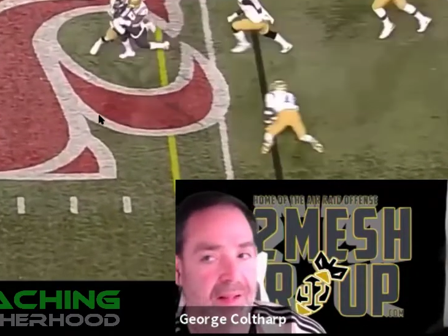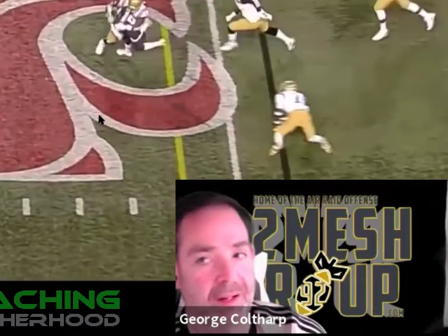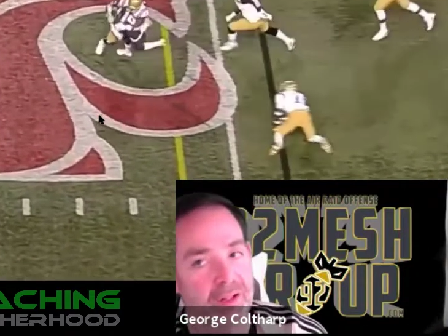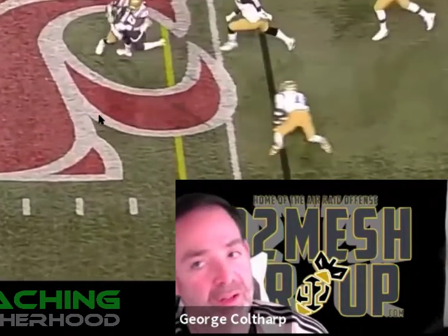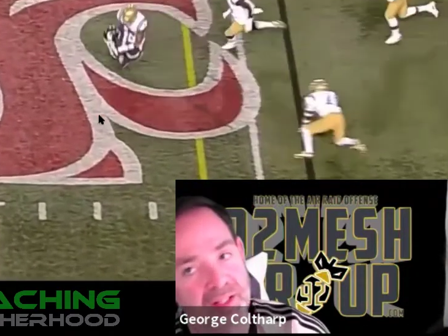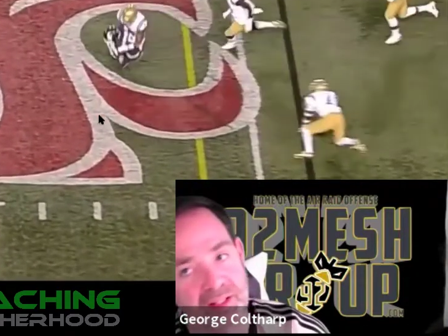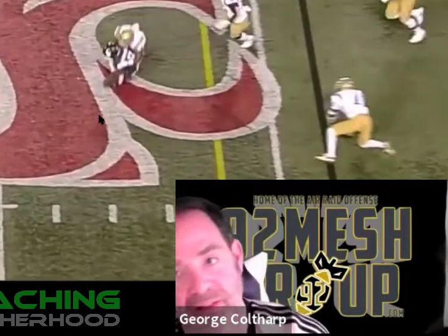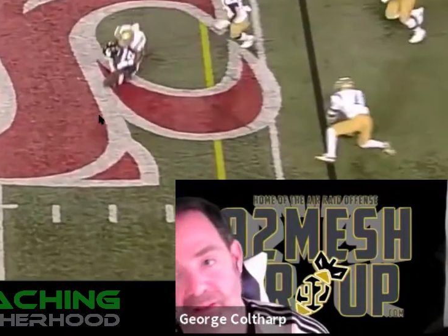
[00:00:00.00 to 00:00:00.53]

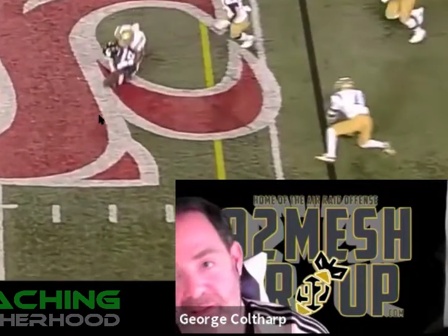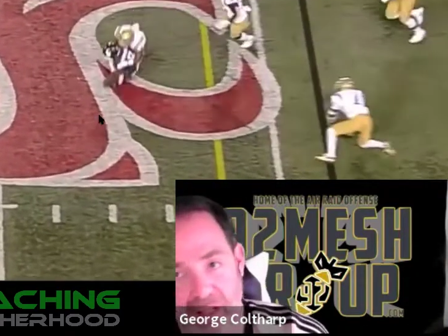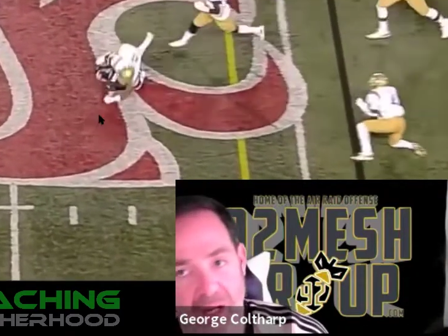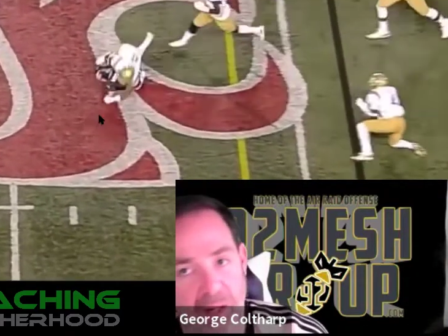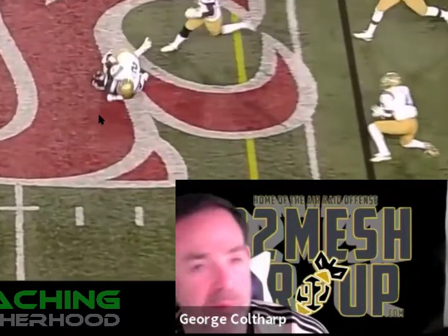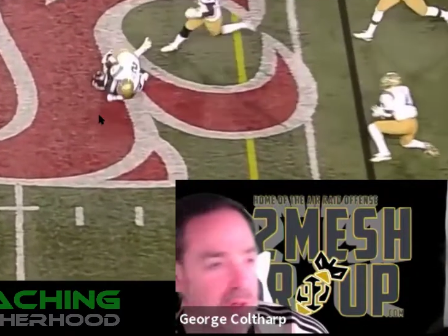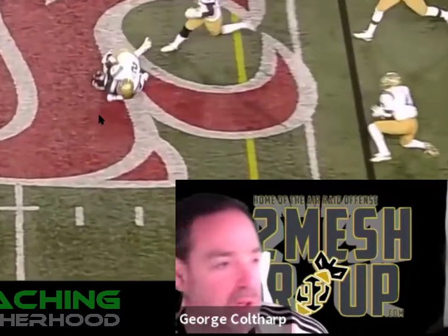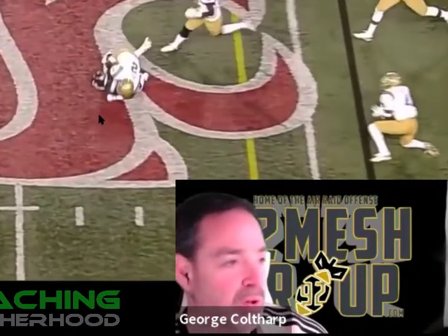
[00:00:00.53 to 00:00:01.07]
"Okay, I'm
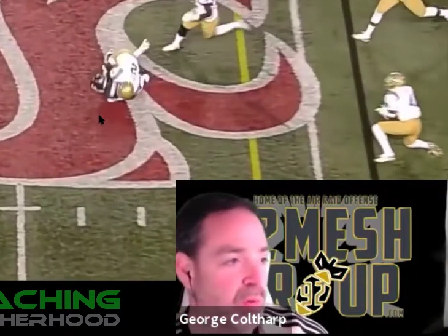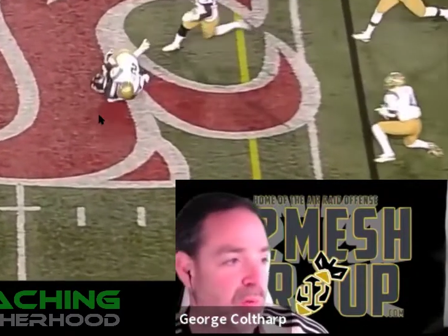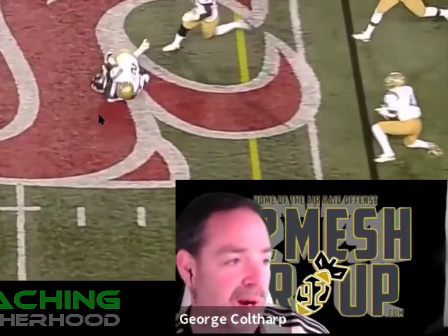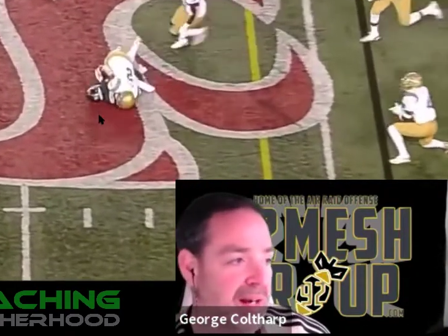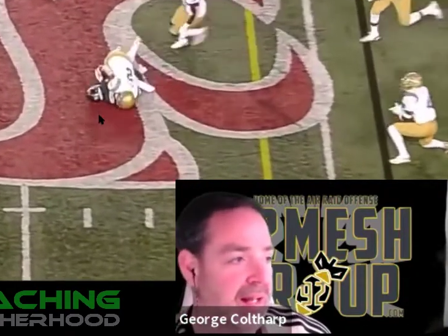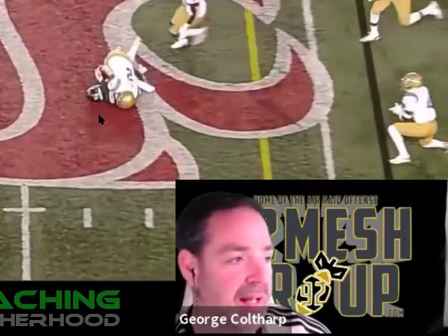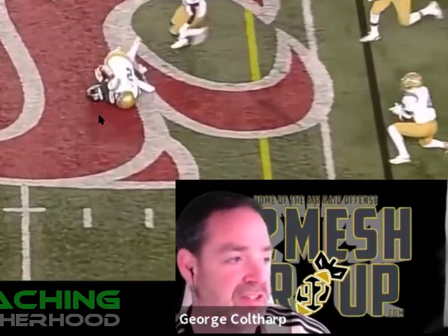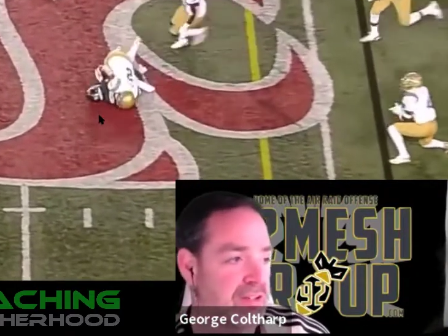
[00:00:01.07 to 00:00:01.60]
gonna go right
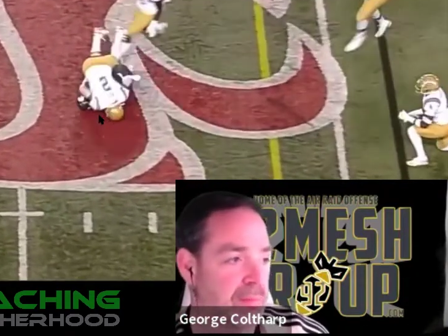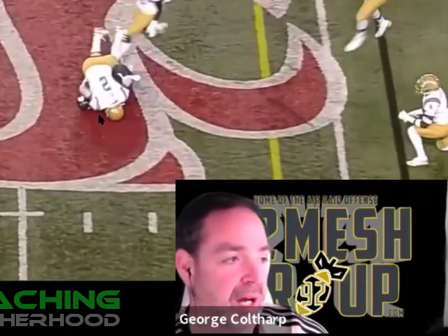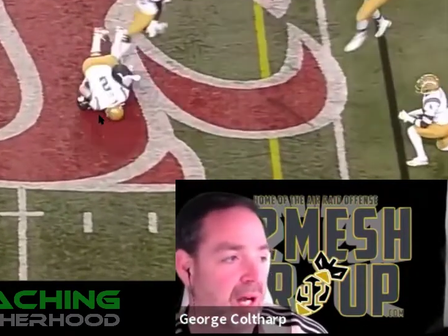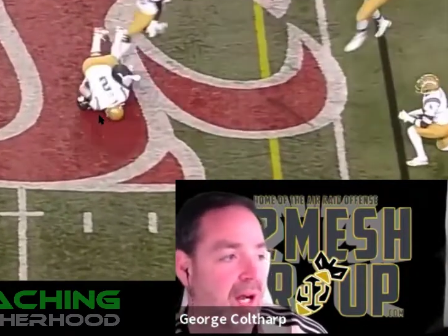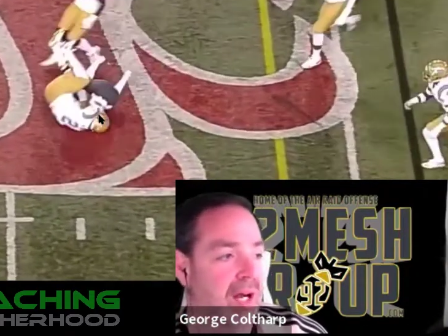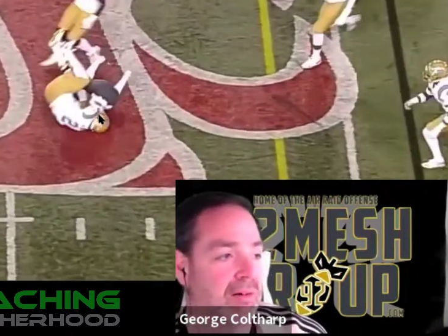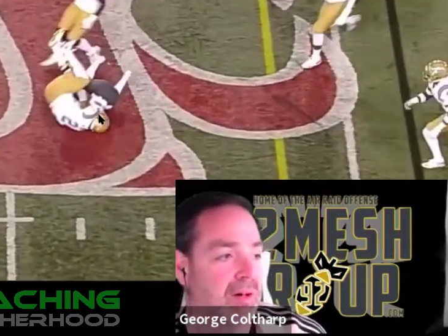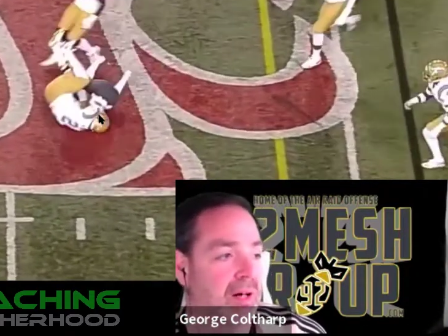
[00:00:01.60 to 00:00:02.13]
now to my
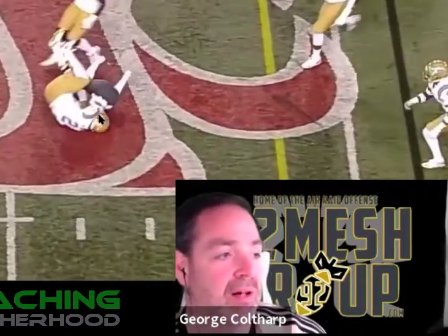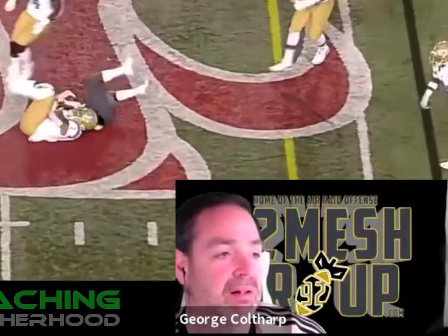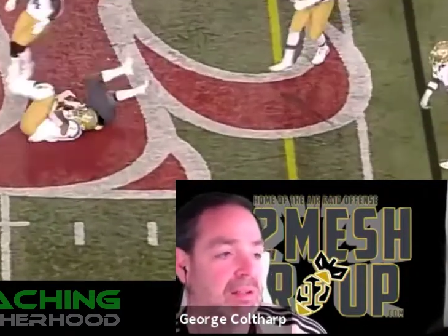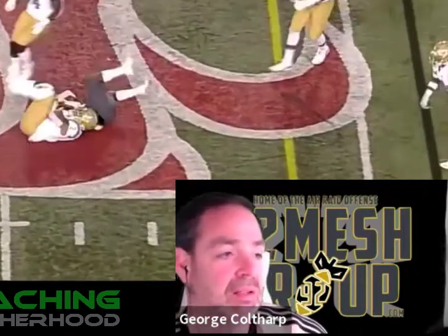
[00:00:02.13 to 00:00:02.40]
hot route,"